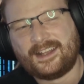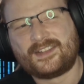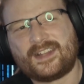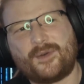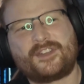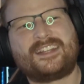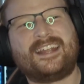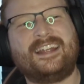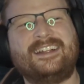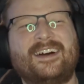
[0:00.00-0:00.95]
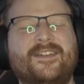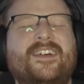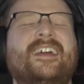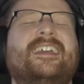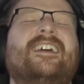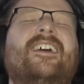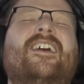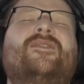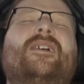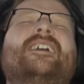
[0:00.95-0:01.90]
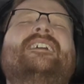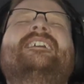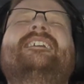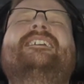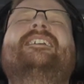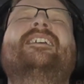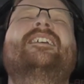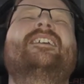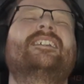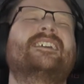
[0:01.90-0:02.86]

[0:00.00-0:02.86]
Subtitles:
So I'm like, oh my God.